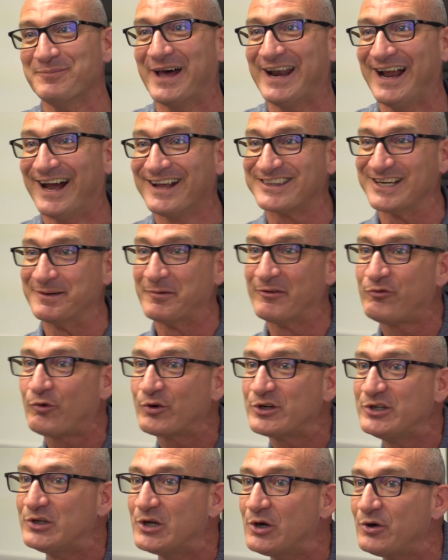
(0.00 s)
not out there
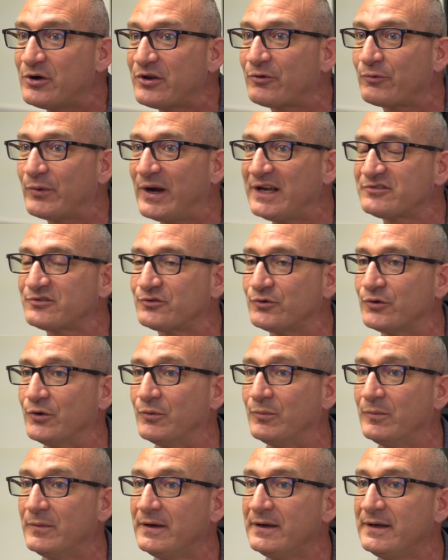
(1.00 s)
before you go to the
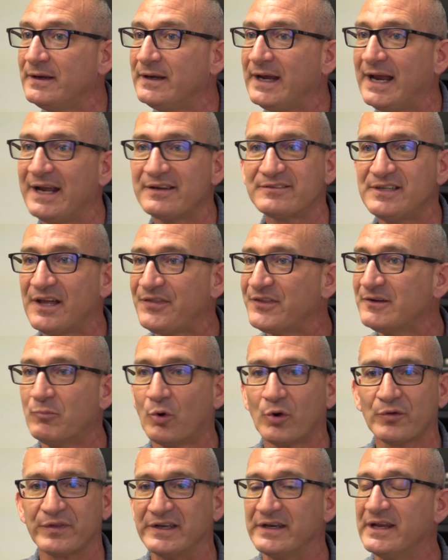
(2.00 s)
restroom. It's nothing
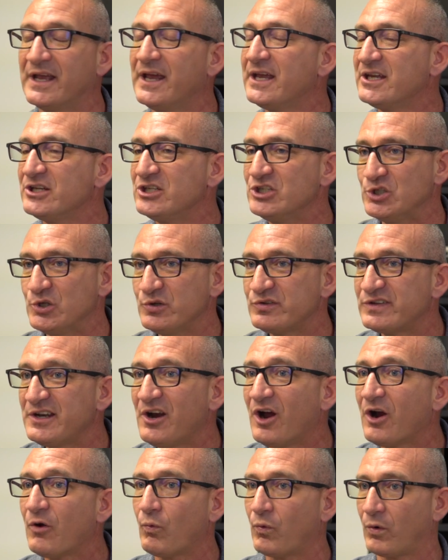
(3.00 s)
more than using
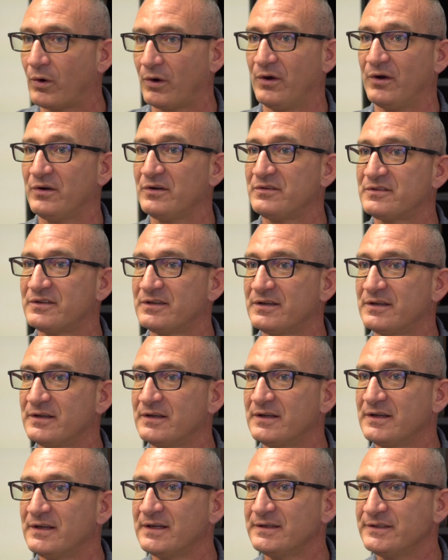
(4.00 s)
our words
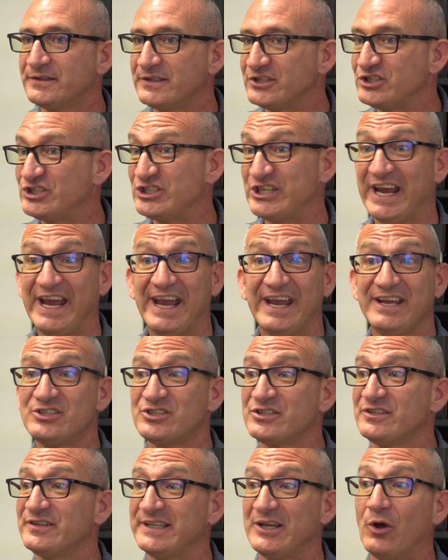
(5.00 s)
to
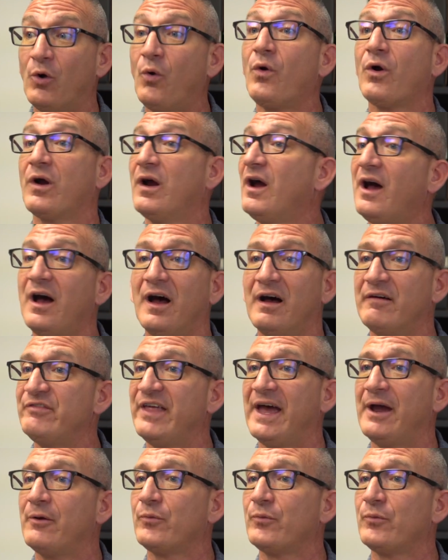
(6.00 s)
change the aura of that